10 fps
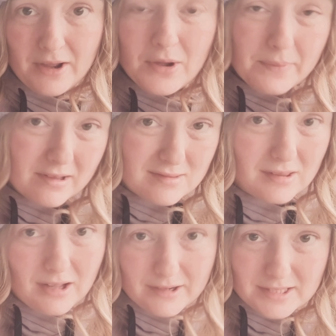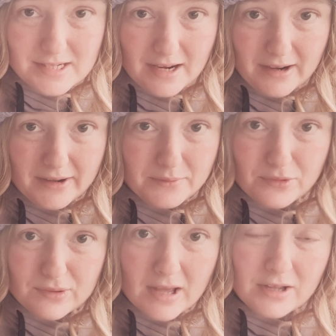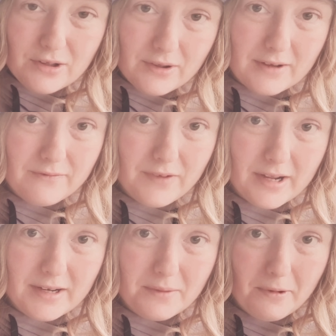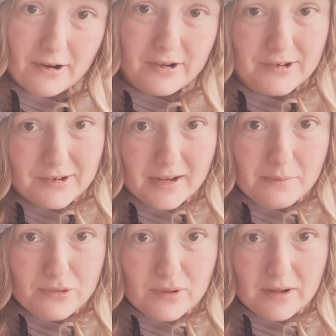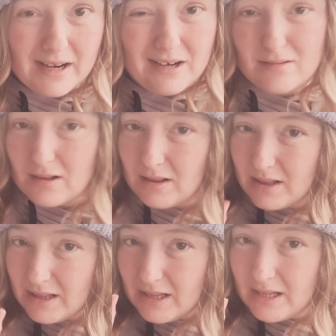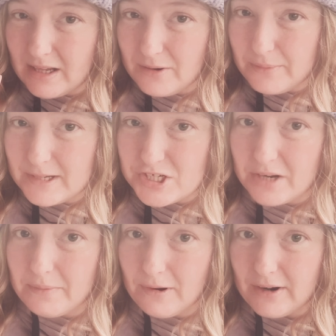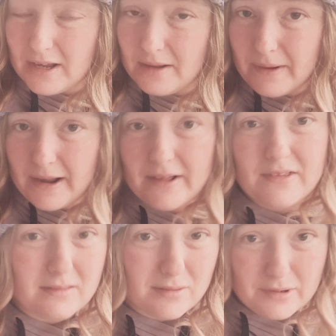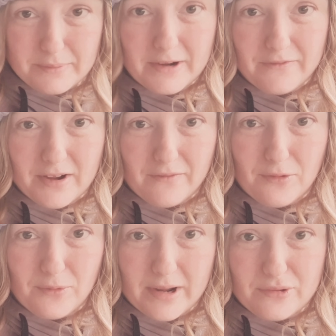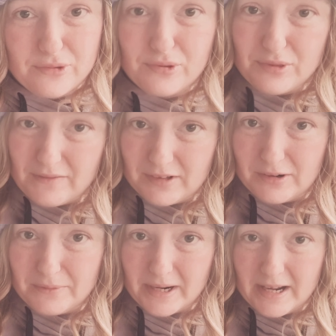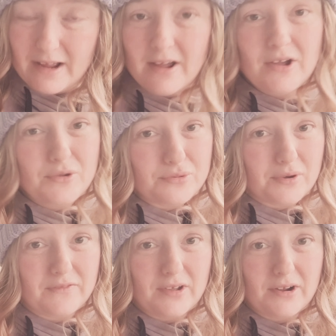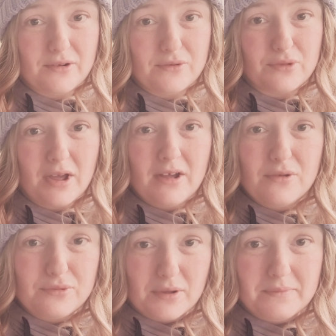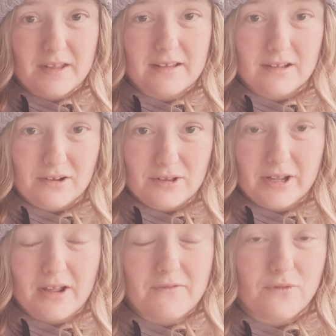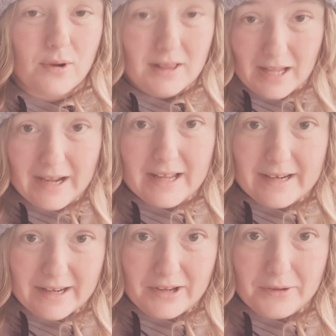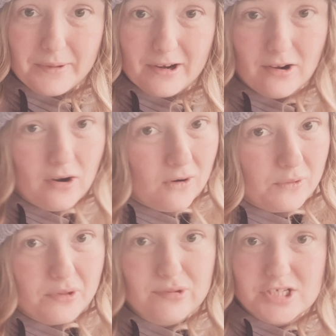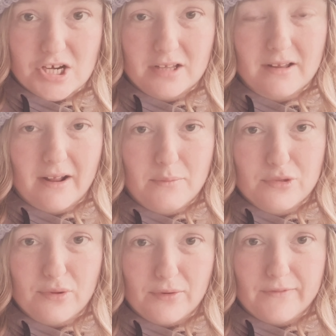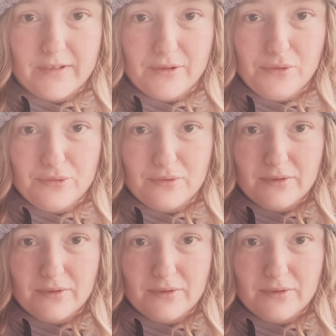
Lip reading: because a lot of times you can find a product on Amazon and it's a little bit cheaper on eBay. That's one of my favorite ways to save a little money. So if there is something that you're looking for, like an incubator, always check the Amazon reviews